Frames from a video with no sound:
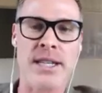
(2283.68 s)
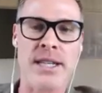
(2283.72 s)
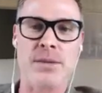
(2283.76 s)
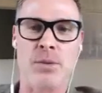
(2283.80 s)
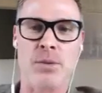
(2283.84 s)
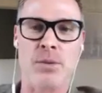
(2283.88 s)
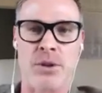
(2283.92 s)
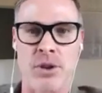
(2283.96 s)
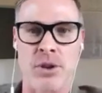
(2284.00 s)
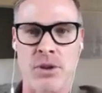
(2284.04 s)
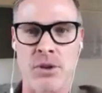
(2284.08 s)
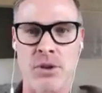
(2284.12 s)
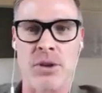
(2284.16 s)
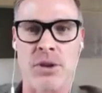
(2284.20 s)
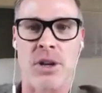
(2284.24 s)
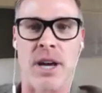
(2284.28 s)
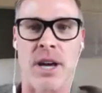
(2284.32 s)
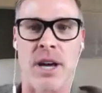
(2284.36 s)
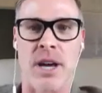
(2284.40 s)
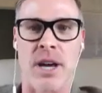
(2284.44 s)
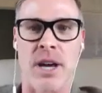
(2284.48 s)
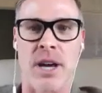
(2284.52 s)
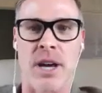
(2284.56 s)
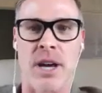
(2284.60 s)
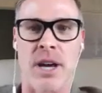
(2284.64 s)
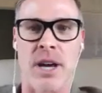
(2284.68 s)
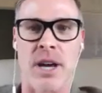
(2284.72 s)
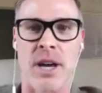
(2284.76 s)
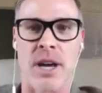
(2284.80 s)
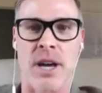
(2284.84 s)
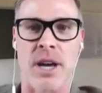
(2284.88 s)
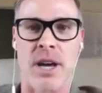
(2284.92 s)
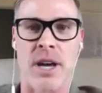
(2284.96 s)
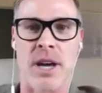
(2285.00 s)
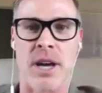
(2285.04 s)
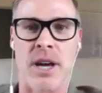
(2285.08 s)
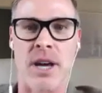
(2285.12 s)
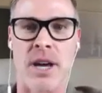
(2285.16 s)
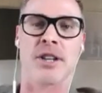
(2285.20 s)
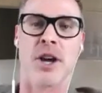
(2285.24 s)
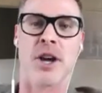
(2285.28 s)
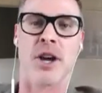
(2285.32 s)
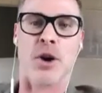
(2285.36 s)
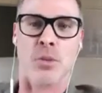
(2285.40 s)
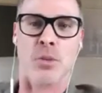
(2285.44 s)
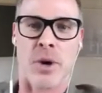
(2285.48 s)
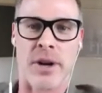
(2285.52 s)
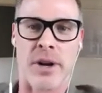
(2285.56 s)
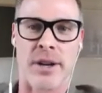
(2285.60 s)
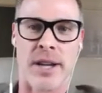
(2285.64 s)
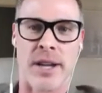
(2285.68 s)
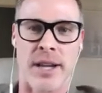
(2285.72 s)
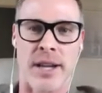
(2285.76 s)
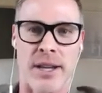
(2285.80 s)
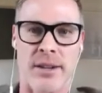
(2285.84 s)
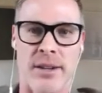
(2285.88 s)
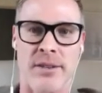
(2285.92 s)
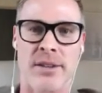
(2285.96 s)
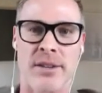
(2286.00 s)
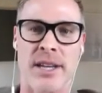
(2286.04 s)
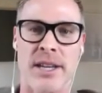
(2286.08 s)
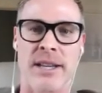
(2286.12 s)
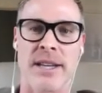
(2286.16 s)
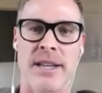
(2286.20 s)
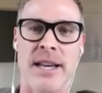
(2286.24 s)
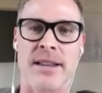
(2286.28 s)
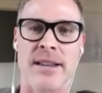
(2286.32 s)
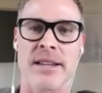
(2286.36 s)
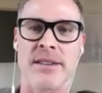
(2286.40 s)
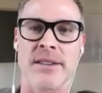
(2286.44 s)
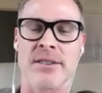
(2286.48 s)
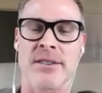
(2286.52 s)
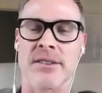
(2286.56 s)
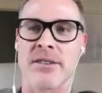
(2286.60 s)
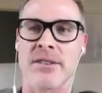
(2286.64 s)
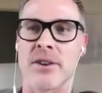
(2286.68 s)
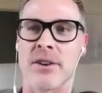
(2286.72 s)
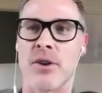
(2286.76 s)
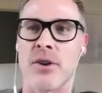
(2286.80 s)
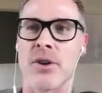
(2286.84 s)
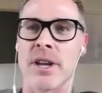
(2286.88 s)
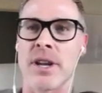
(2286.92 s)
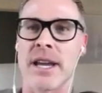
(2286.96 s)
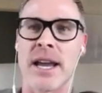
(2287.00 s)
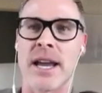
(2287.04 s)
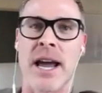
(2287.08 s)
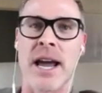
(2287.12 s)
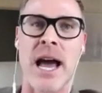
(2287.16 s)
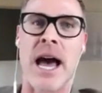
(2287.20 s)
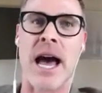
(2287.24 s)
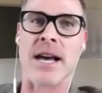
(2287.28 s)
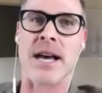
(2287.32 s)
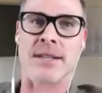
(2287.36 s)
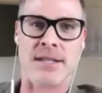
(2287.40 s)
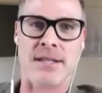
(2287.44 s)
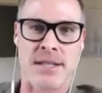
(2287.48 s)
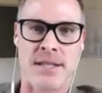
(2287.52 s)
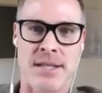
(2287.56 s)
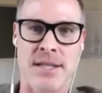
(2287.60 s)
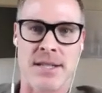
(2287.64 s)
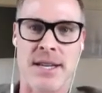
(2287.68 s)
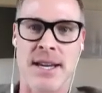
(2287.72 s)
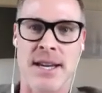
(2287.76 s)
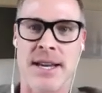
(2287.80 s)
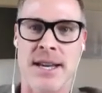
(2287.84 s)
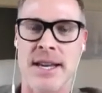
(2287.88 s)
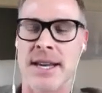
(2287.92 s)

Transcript: what you look like on stage. No one cares. And this is only us.